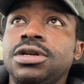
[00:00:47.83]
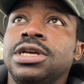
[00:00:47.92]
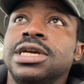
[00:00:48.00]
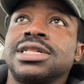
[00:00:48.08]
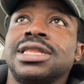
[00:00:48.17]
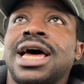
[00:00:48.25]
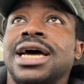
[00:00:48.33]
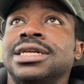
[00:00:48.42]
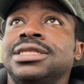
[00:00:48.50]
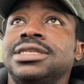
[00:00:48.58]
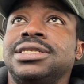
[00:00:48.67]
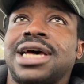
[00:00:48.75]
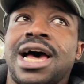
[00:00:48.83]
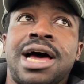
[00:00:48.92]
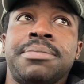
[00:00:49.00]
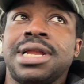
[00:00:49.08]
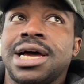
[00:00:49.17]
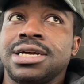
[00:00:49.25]
there's a lot of
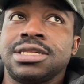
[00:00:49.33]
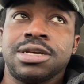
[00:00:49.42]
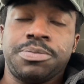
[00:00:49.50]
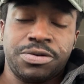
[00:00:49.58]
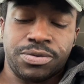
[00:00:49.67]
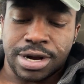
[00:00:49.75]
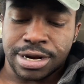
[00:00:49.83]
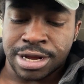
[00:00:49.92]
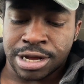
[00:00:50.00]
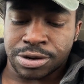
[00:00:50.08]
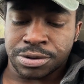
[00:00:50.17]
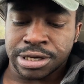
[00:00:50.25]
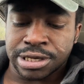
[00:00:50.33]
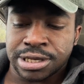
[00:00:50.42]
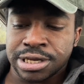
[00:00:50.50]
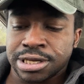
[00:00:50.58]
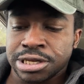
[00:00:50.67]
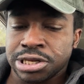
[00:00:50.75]
timeline jumping right now in the
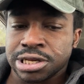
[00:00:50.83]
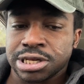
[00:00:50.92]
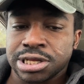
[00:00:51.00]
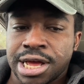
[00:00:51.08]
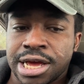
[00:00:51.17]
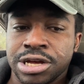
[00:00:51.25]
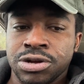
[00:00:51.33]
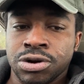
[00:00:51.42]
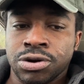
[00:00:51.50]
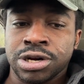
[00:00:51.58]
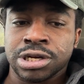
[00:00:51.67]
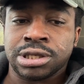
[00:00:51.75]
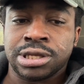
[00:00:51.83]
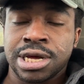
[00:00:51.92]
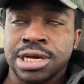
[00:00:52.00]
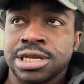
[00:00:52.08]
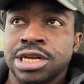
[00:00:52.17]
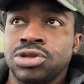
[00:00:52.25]
sense of just like you know there's
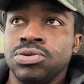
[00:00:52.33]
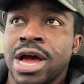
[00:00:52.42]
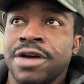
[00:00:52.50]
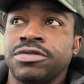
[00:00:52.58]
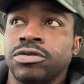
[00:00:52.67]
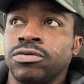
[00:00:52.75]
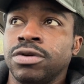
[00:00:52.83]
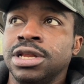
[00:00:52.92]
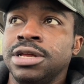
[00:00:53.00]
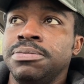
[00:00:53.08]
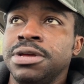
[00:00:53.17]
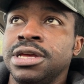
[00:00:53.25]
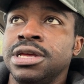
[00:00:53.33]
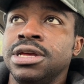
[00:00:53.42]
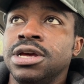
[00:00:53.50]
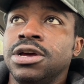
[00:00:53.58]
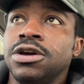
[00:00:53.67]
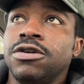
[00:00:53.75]
things that you have to really be
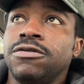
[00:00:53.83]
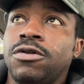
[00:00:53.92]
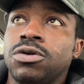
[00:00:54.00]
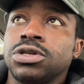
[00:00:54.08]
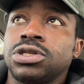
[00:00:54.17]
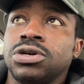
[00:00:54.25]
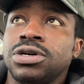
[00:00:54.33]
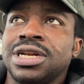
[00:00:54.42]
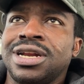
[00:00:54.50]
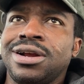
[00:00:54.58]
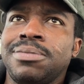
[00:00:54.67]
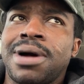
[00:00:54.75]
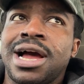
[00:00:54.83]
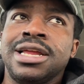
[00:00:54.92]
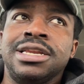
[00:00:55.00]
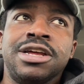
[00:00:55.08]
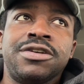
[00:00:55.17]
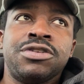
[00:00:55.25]
focused on and everybody
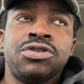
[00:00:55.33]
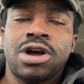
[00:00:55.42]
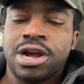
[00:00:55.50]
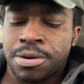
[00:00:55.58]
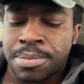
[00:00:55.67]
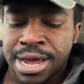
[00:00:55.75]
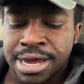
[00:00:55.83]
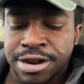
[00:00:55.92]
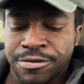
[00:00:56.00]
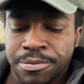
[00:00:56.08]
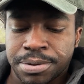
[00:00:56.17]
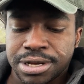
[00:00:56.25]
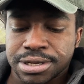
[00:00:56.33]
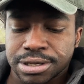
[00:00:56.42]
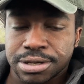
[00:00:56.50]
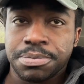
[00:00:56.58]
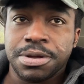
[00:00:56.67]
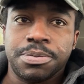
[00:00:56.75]
there you know everybody in different places
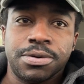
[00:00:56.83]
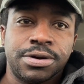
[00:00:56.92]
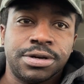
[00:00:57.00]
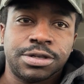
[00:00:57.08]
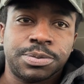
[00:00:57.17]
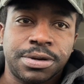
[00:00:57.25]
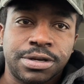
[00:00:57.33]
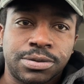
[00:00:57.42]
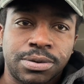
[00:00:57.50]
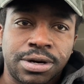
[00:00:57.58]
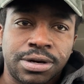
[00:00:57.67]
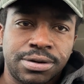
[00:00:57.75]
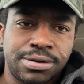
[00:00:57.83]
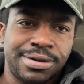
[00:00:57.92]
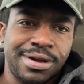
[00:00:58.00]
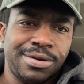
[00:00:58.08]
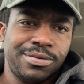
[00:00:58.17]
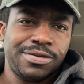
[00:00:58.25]
some people are in a space where
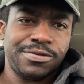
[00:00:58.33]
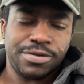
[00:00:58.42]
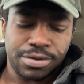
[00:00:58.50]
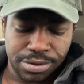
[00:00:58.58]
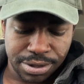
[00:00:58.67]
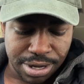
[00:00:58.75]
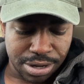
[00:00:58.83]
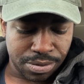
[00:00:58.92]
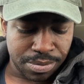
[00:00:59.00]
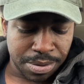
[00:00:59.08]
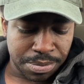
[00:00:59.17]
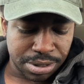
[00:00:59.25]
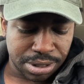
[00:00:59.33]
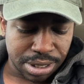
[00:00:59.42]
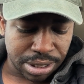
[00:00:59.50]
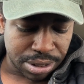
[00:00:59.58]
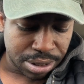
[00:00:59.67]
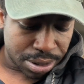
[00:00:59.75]
damn what the fuck is that on my mustache